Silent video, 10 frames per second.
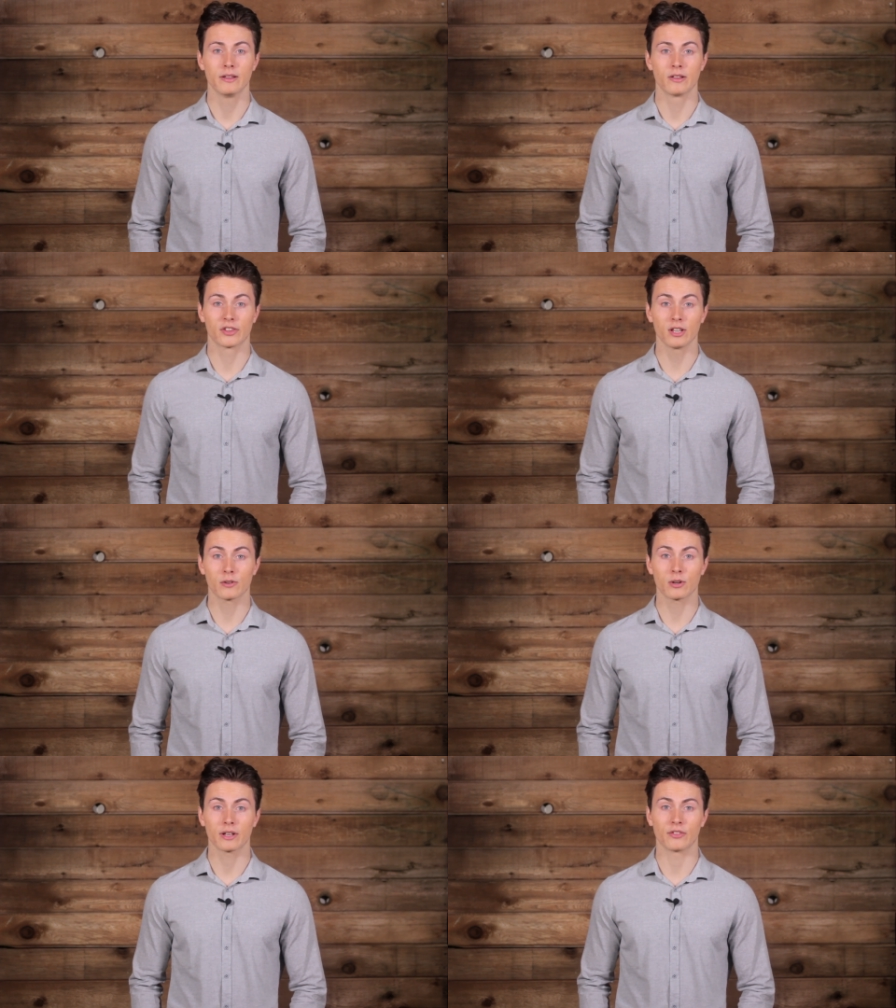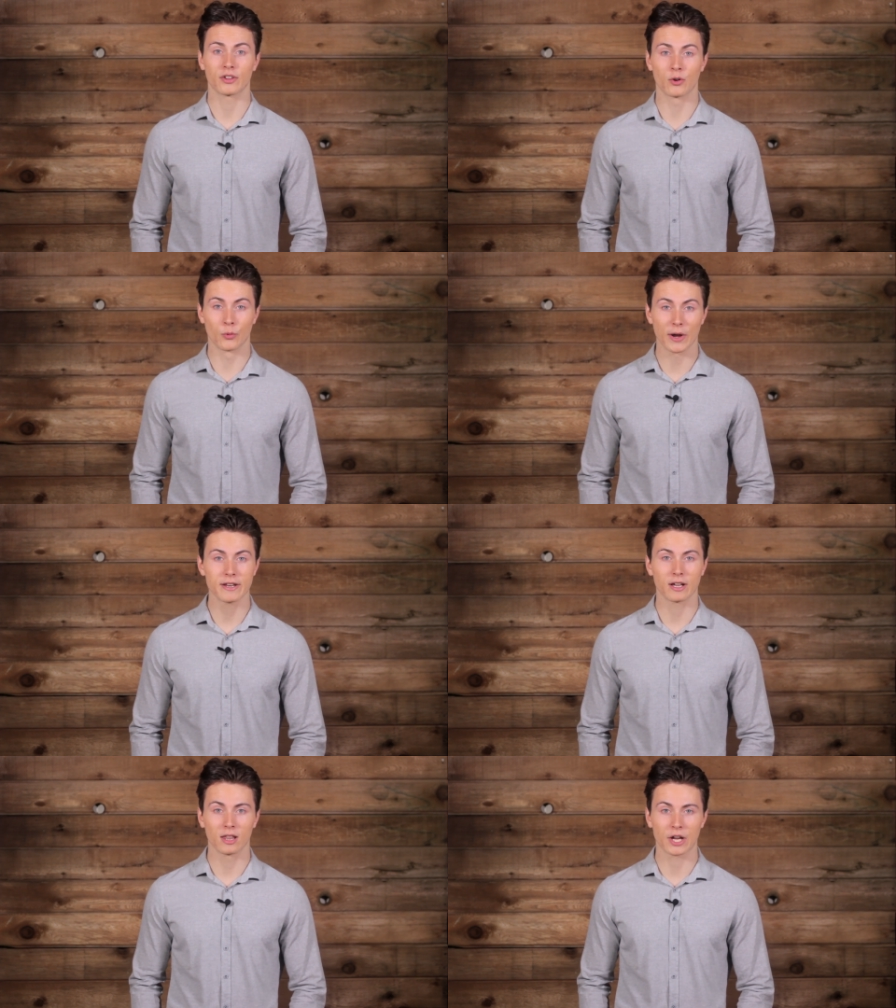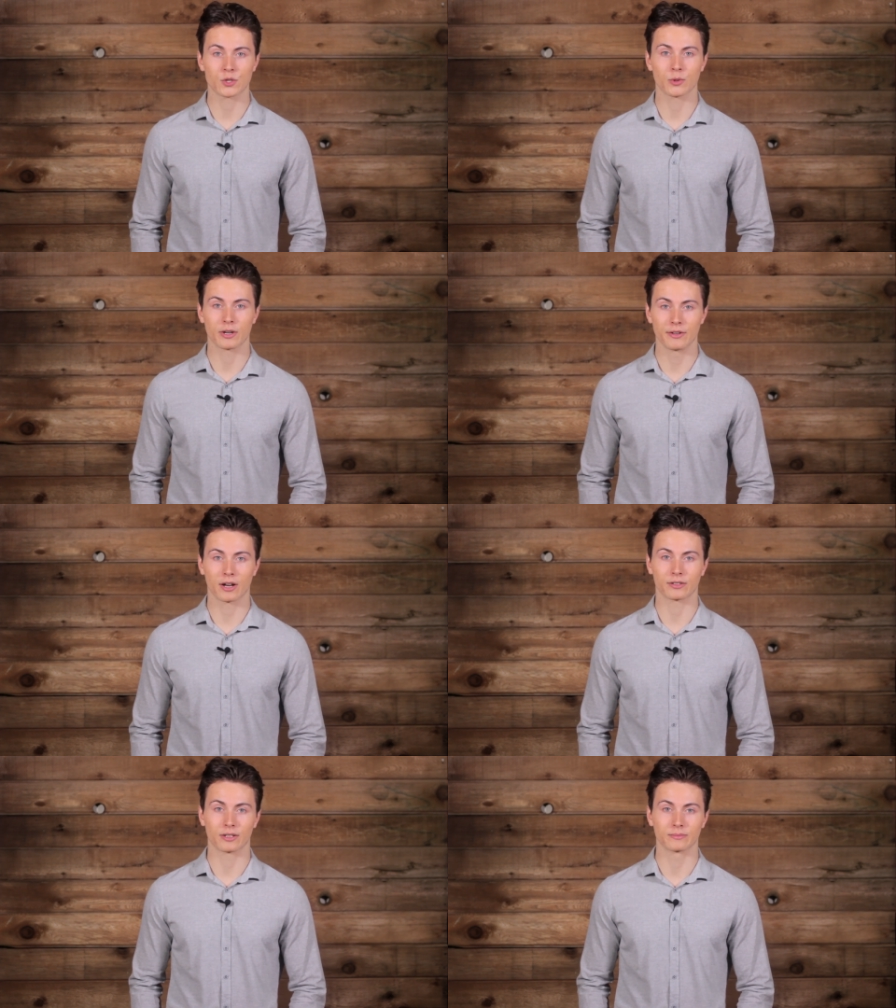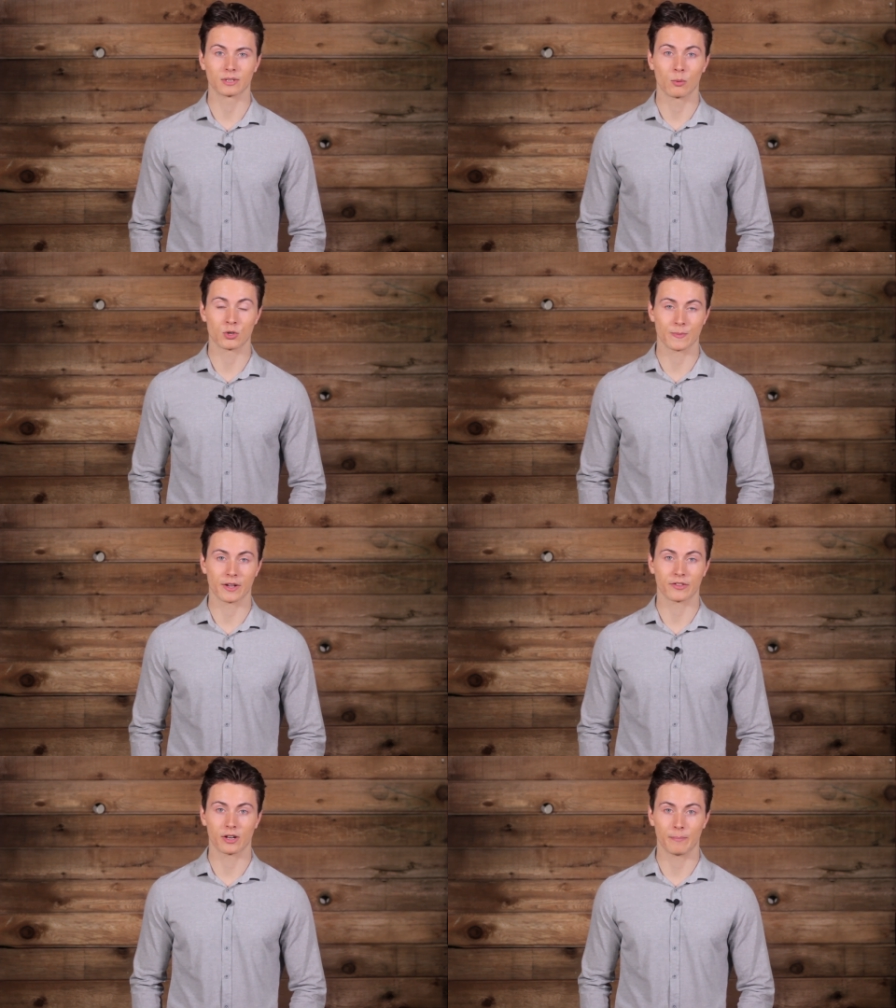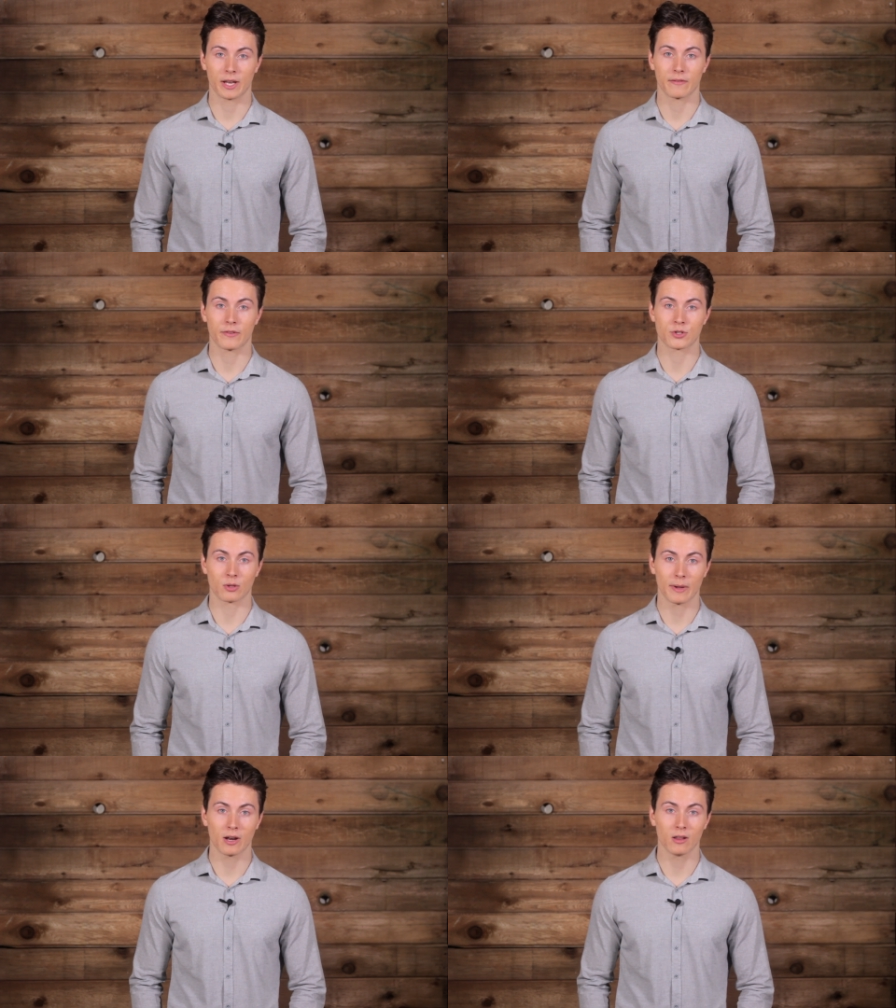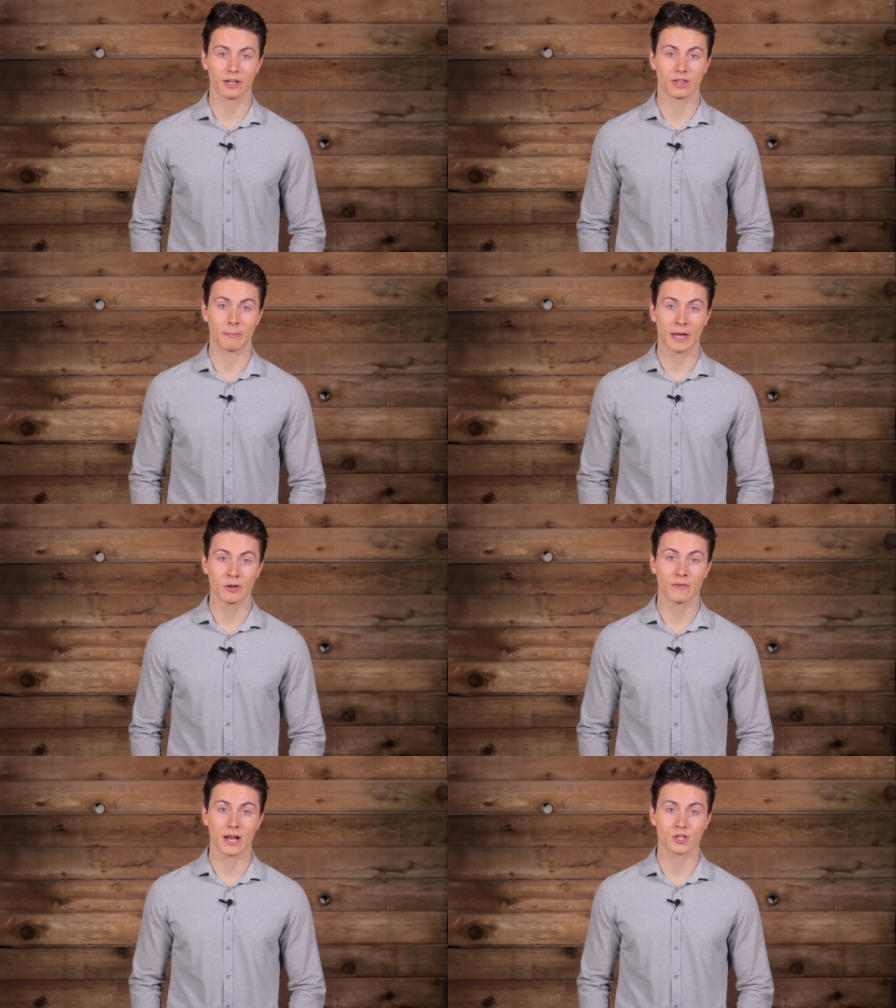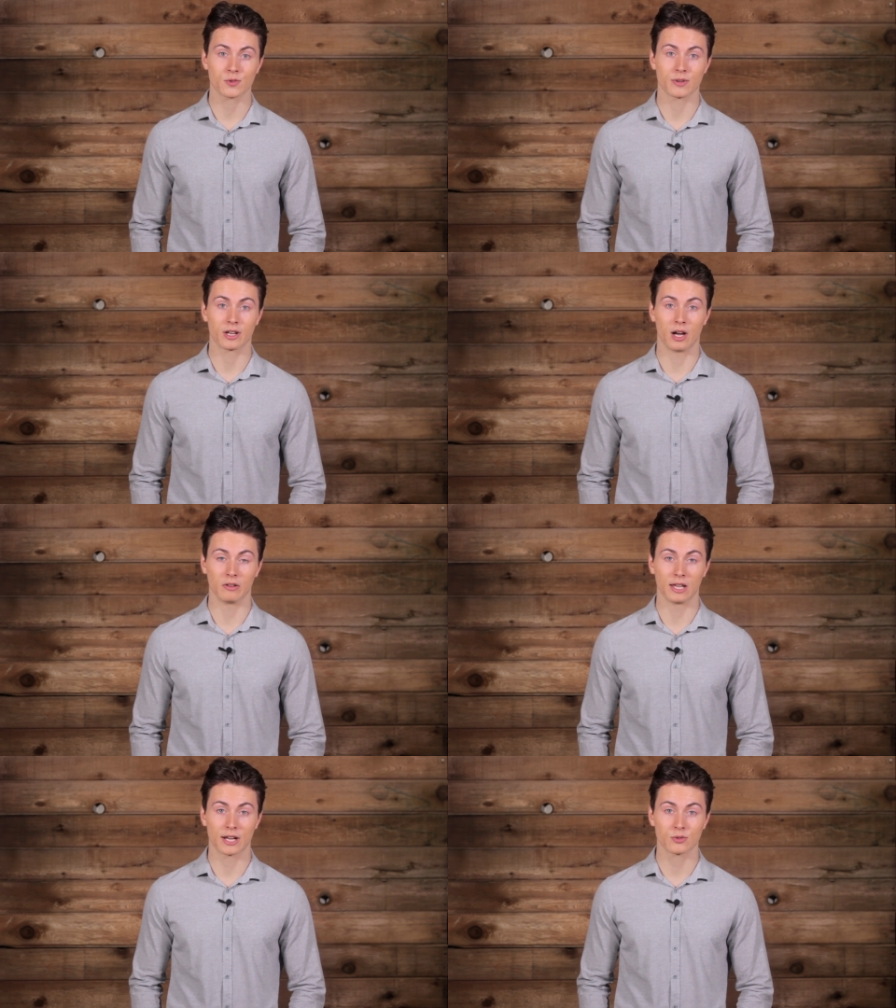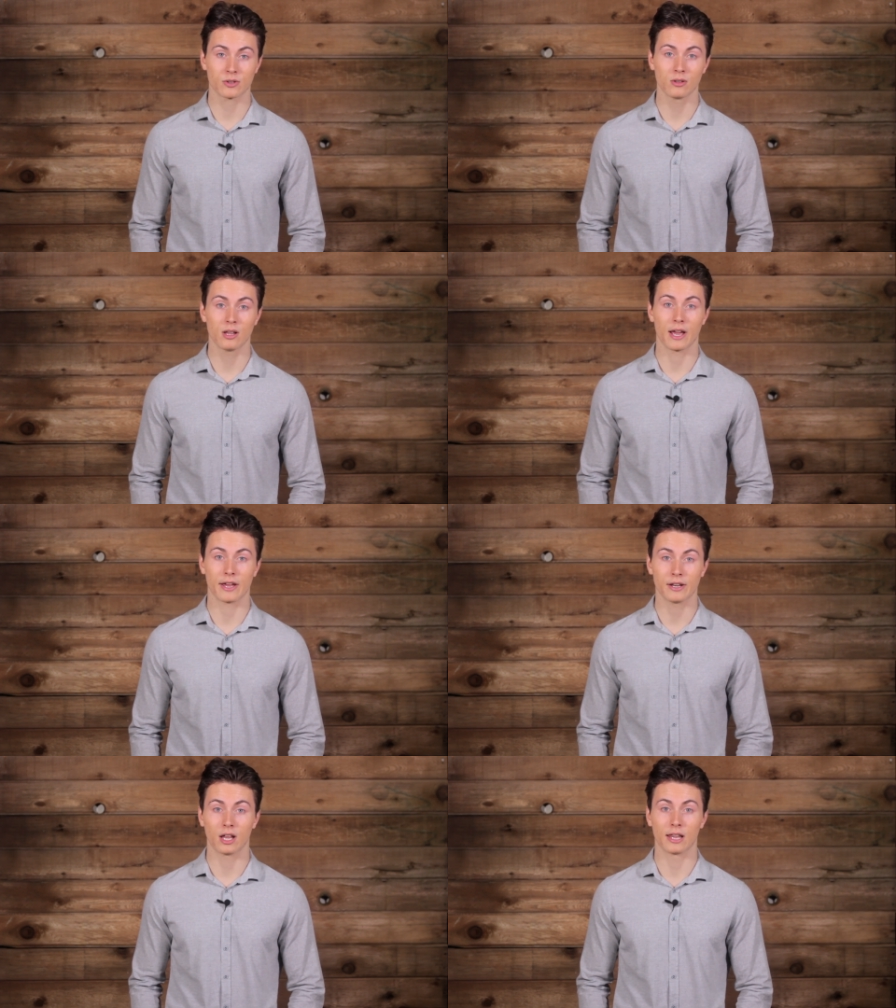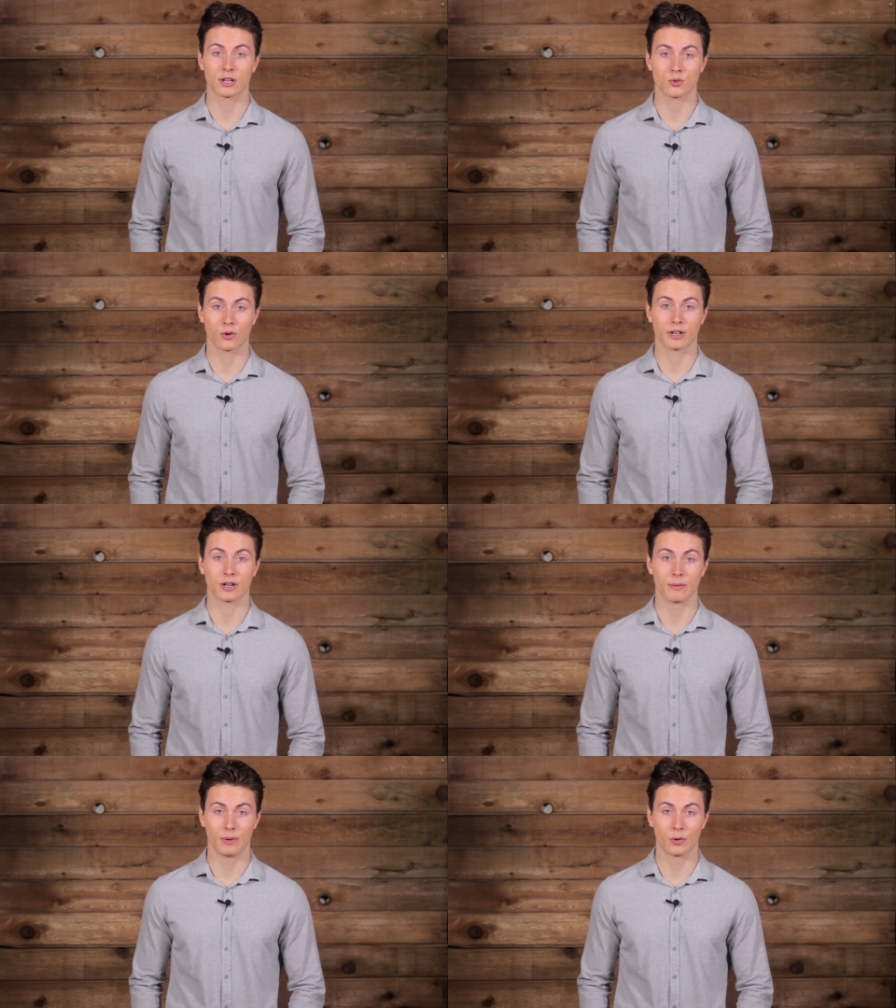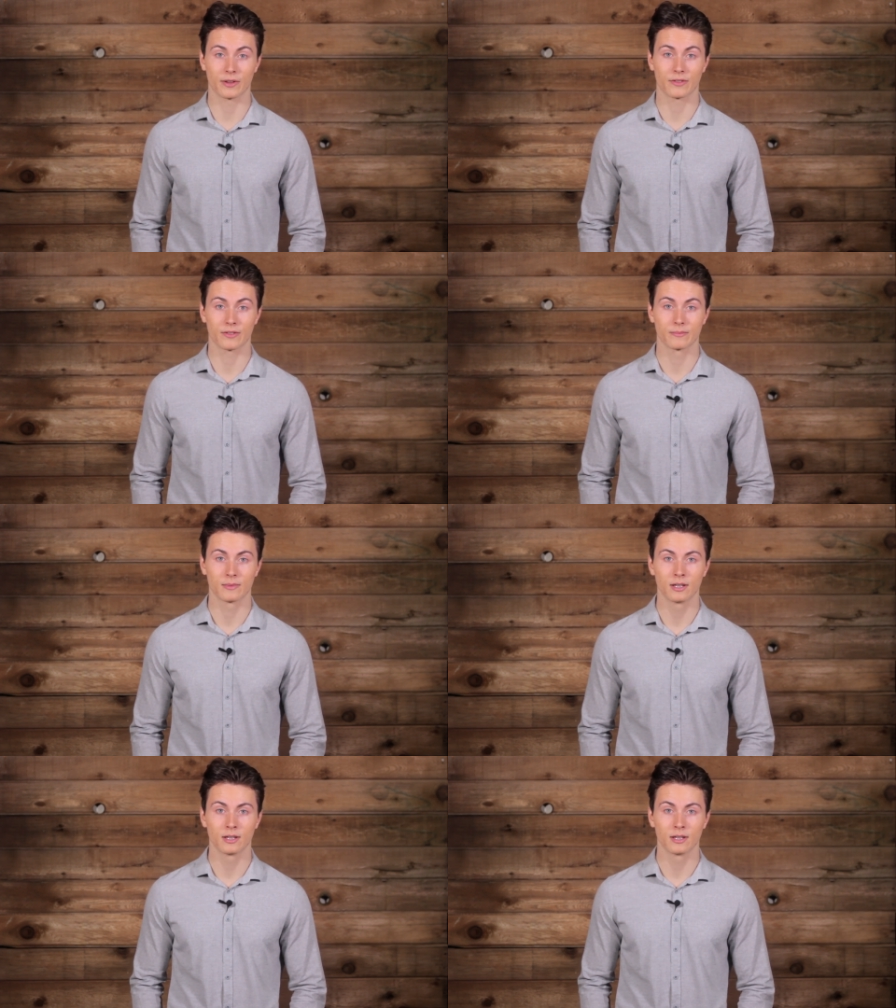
Silver is a great electroconductor, which makes it a beneficial metal in the manufacturing of electrical and electronic components.